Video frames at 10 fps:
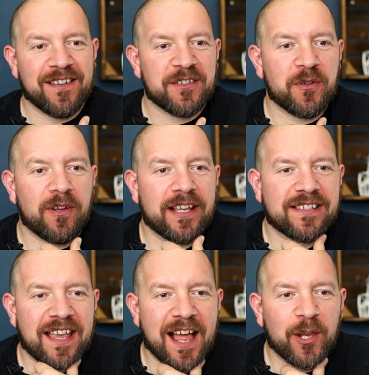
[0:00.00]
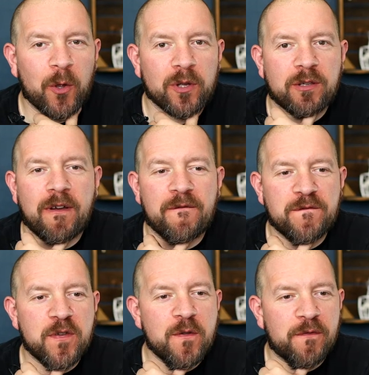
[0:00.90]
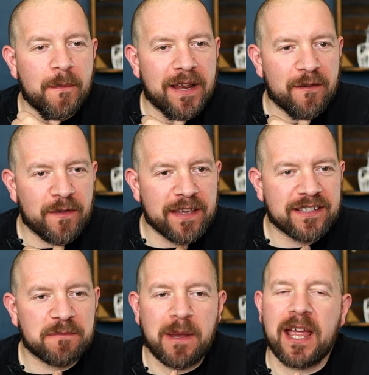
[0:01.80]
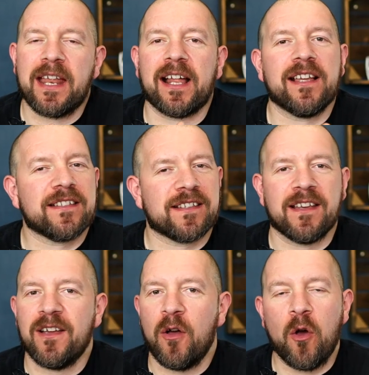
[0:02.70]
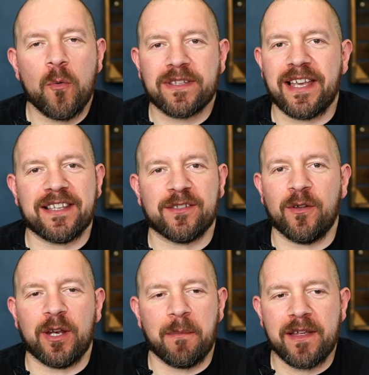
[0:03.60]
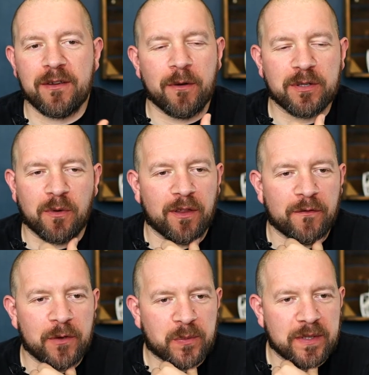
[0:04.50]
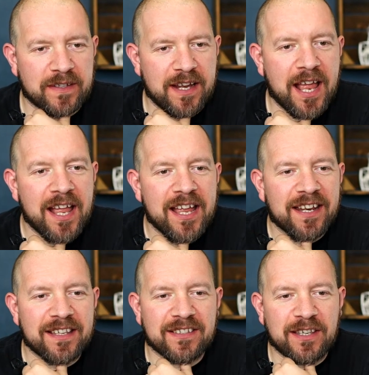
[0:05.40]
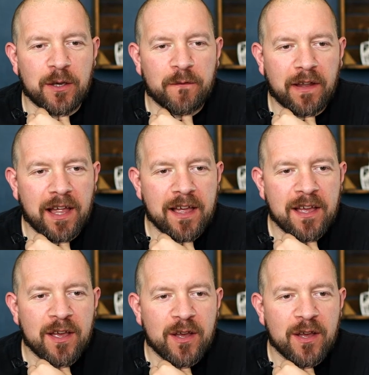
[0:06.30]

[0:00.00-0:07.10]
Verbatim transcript: So let's say hello to a few familiar faces. Peter Nicholas, always nice and early, mate. You're always one of the first ones in. Nice to see you, fella.